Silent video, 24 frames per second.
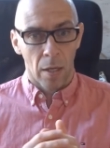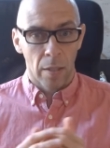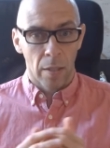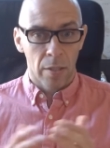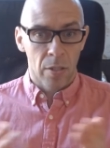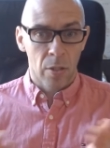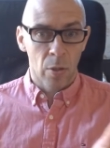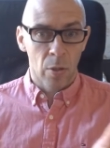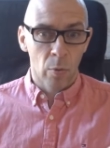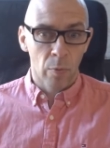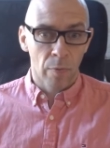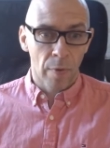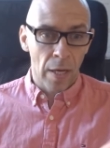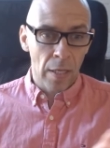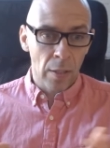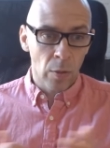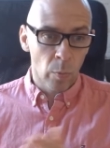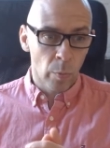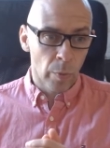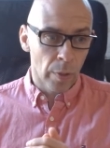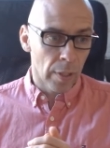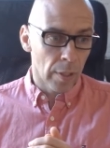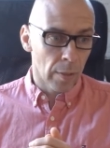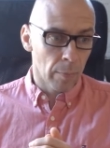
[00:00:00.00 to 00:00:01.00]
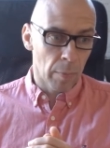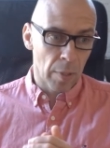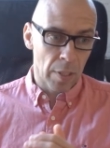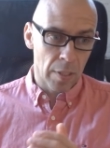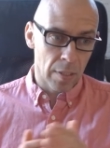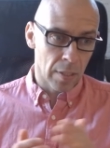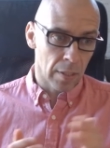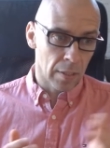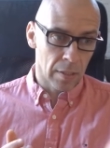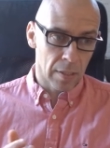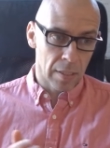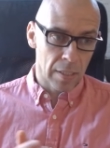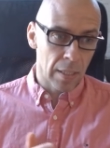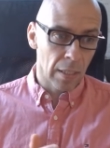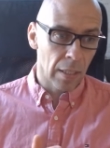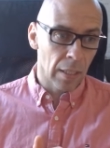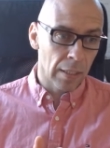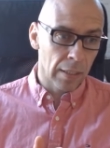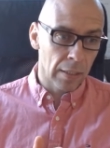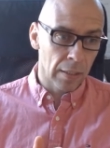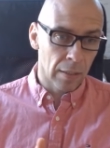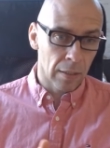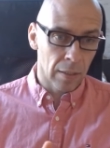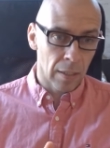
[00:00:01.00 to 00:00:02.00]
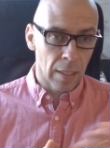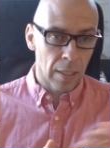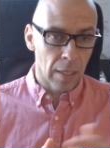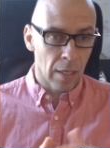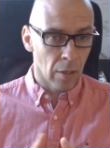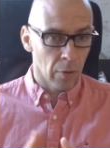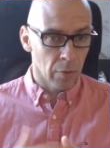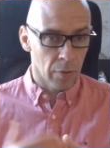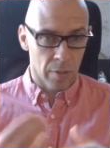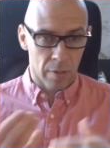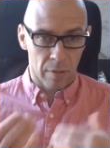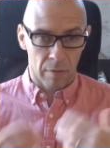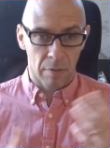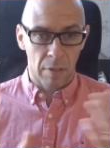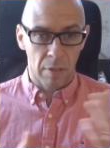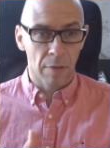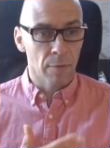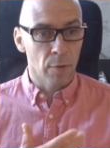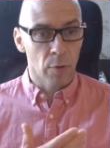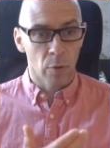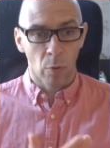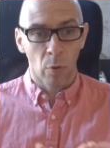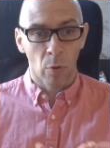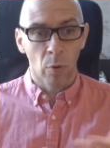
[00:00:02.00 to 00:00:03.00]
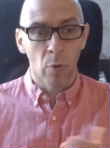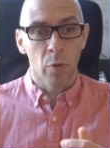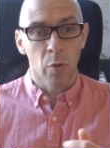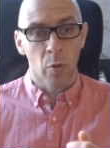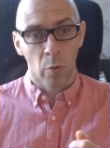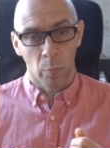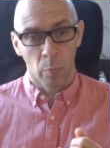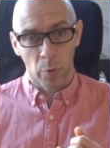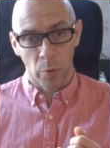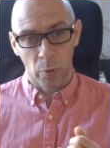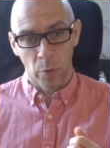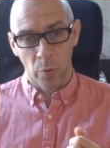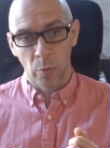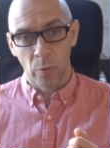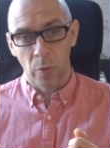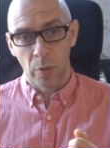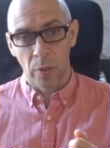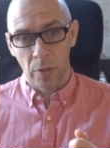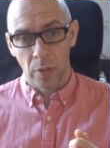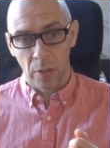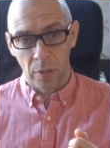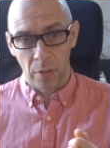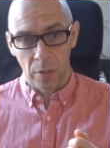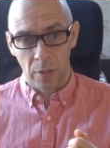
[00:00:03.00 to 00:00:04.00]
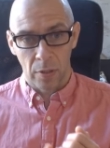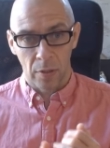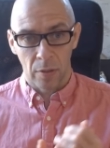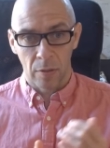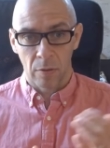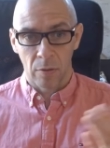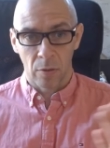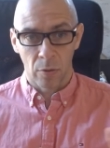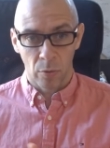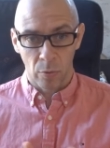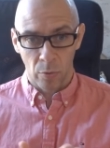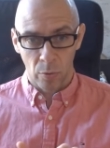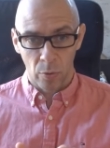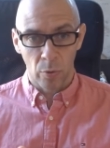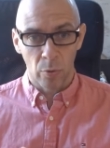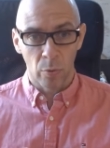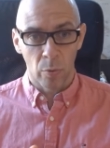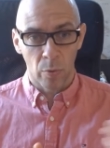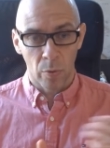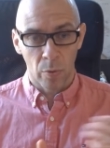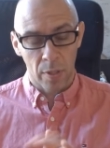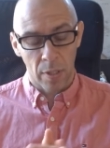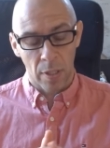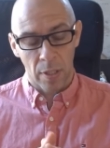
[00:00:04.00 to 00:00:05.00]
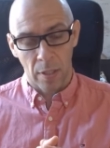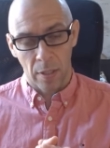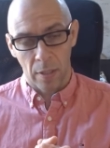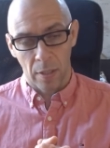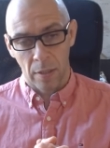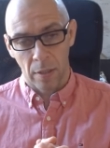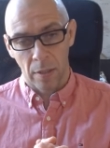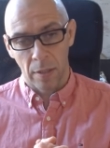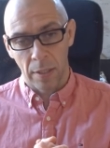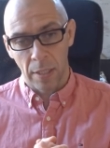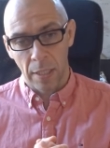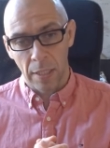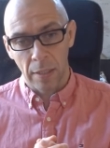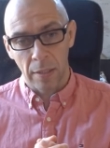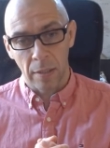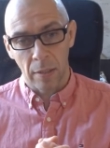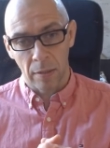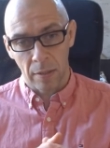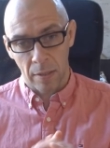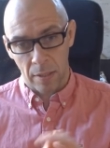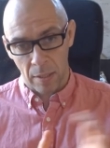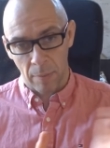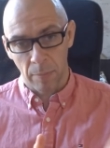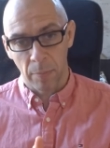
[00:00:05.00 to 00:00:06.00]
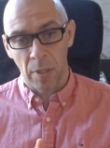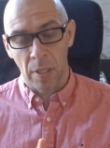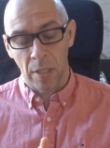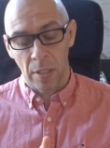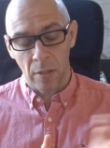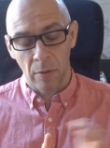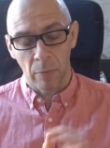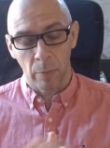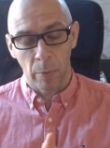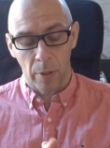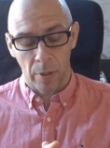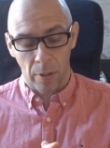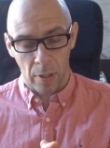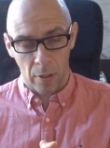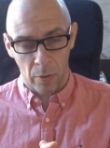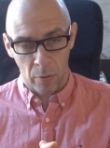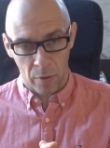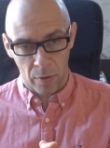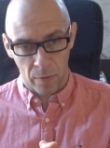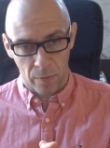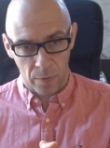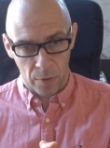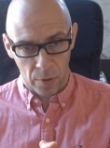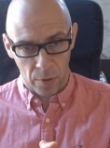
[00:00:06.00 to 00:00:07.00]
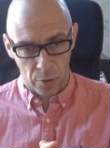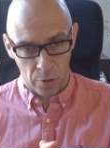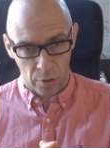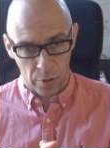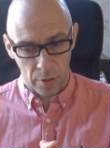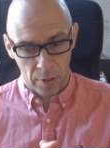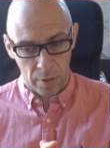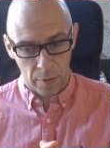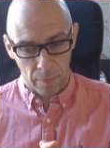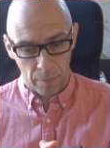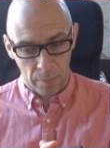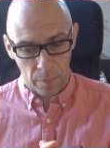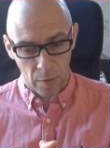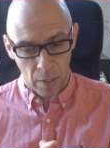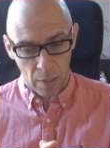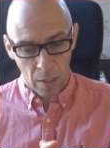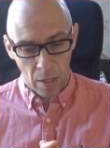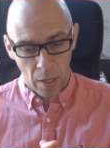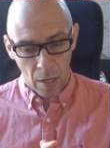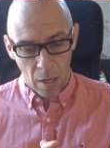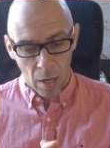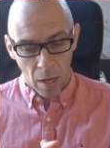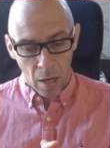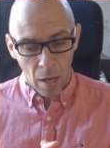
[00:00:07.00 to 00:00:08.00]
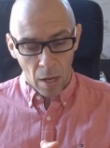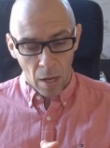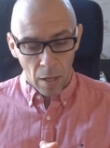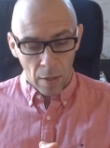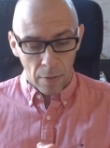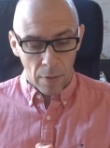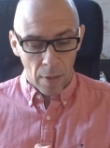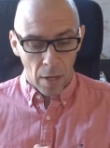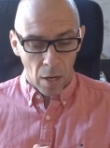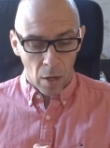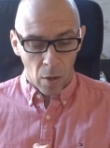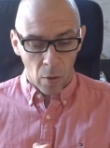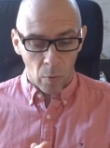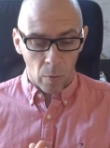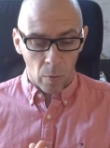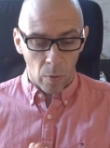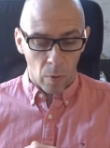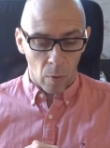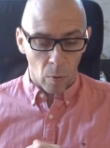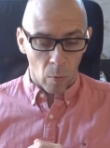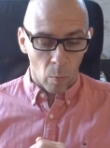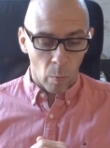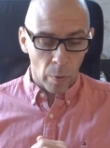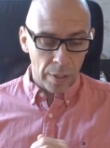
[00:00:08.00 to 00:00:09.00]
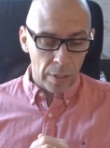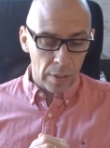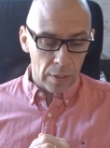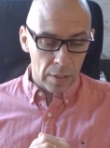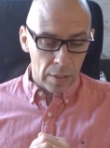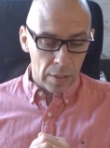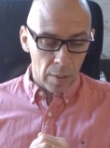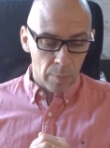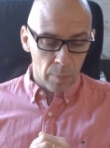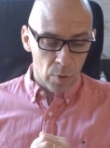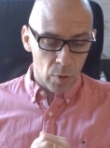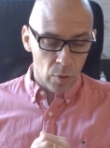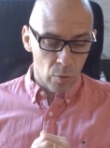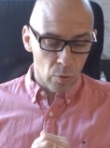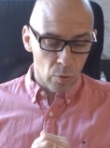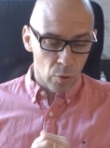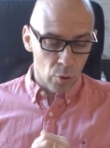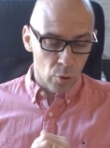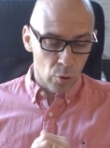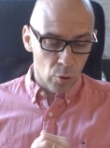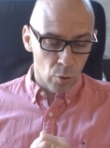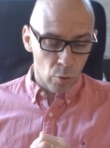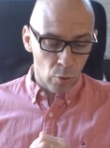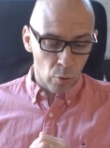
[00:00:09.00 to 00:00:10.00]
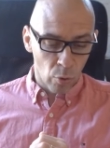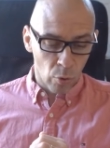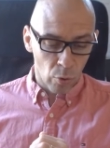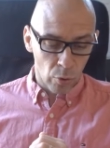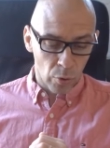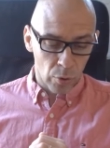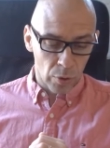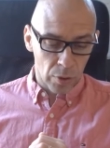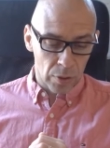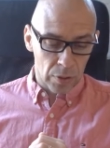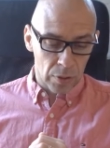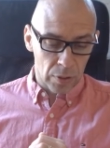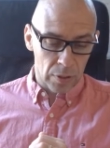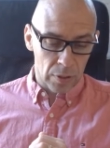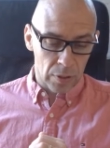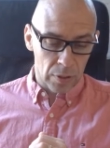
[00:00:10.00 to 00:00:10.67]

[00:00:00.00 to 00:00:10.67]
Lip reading: So that way, basically, selecting Lakehouse gives you also opportunity to use some data warehouse features. Now, when it comes to choice